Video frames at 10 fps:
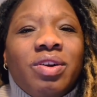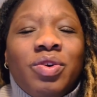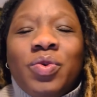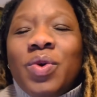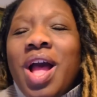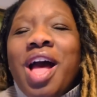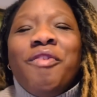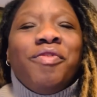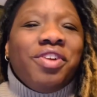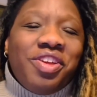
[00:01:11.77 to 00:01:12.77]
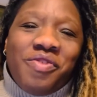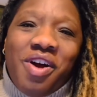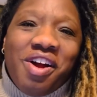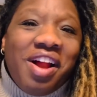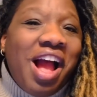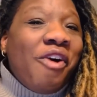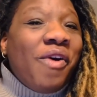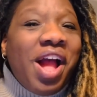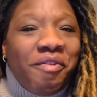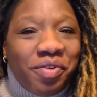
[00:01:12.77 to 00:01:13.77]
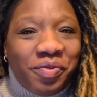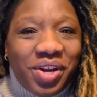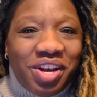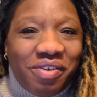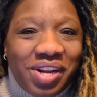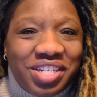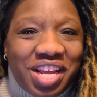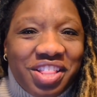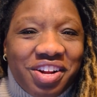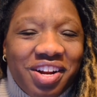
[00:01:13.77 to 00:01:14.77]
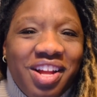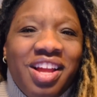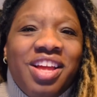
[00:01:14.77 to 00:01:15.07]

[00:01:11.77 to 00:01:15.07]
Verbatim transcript: whoever you are, however we know each other,